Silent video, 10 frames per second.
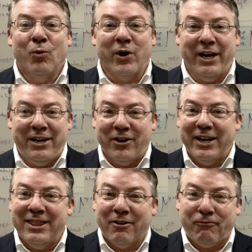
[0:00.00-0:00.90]
We're here
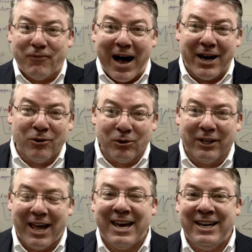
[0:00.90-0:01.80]
in the final
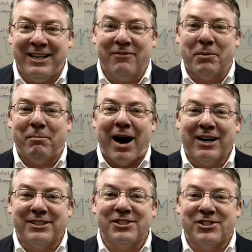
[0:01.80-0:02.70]
lane of the
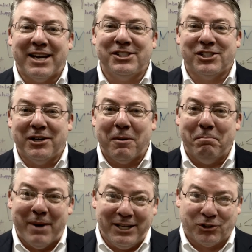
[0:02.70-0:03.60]
monetization
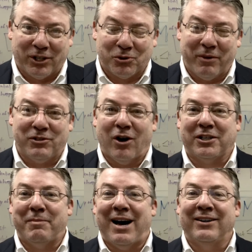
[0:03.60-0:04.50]
matrix. We've
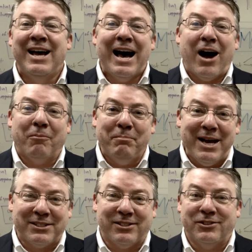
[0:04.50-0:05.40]
talked about our
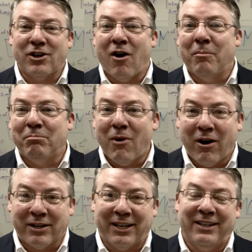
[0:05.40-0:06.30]
message, our
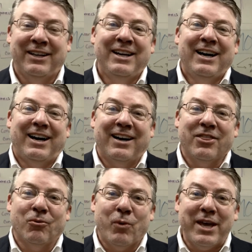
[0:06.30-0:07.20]
market,
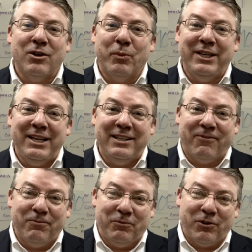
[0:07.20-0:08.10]
the way that we need
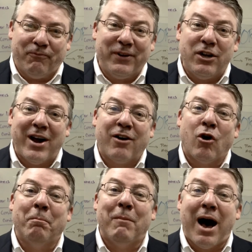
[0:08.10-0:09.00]
to figure out
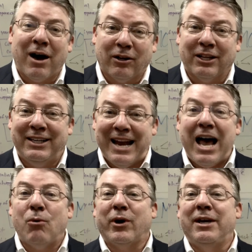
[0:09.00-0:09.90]
our model, and
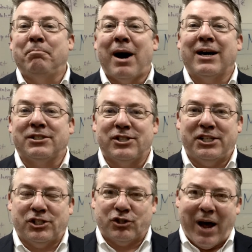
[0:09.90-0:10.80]
now we're in
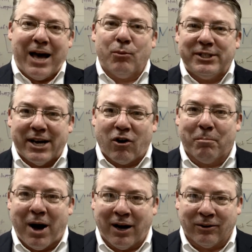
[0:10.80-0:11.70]
monetization. So how do we take our
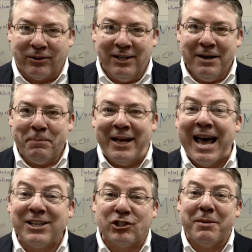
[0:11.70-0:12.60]
model and
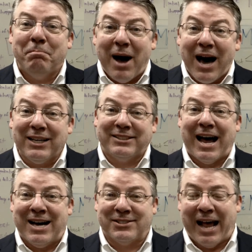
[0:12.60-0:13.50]
actually
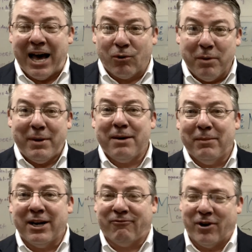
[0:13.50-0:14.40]
monetize it? How do we make
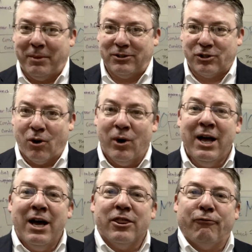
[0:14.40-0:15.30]
money from it? So
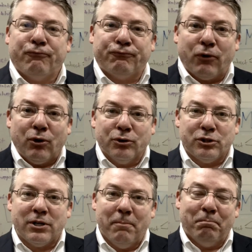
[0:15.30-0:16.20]
the
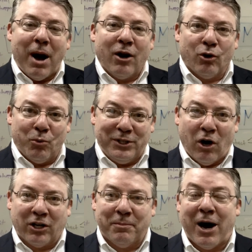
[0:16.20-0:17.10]
first model that we
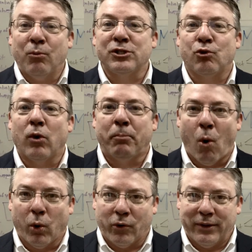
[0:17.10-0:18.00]
talked about was the reporter.